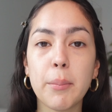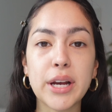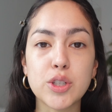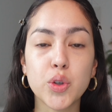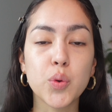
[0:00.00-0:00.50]
by
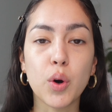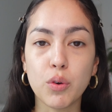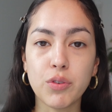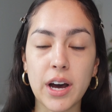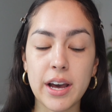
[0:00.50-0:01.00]

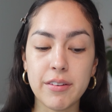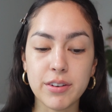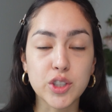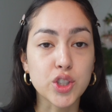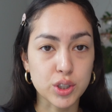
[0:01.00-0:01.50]
2:05.
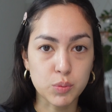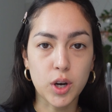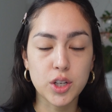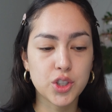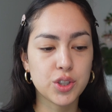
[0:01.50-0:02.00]
Just
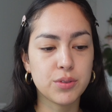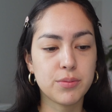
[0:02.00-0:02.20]
watch.